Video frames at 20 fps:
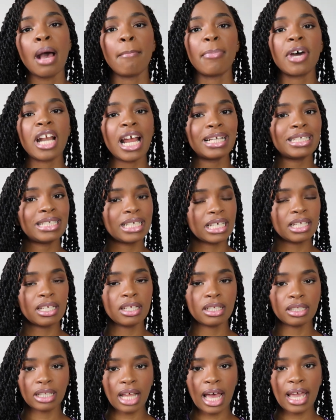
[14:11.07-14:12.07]
but I
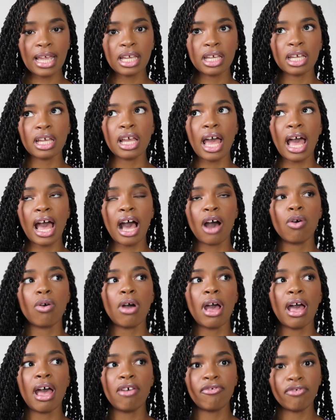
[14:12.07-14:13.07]
did like
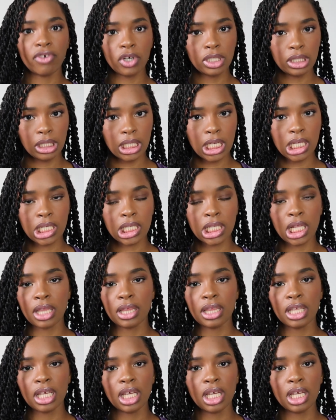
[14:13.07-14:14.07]
how effortless
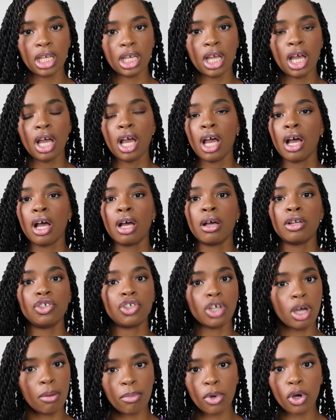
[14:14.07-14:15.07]
the
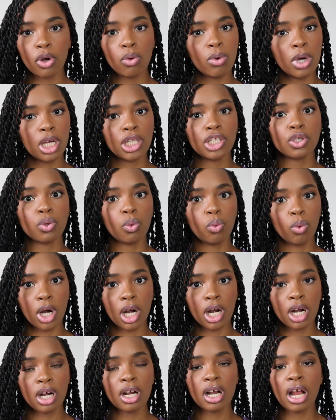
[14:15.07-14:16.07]
jumbo ones
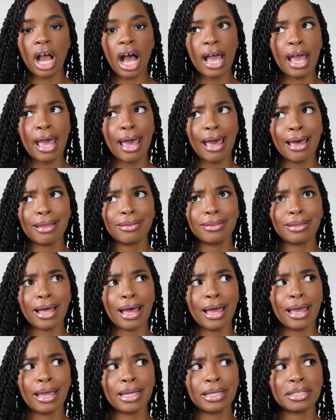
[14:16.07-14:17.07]
were. I had
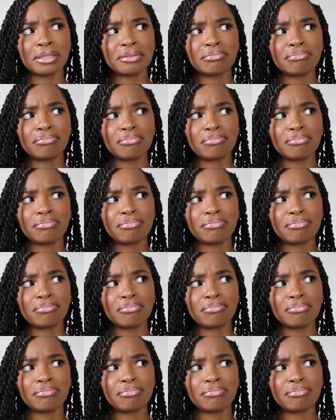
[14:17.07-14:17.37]
like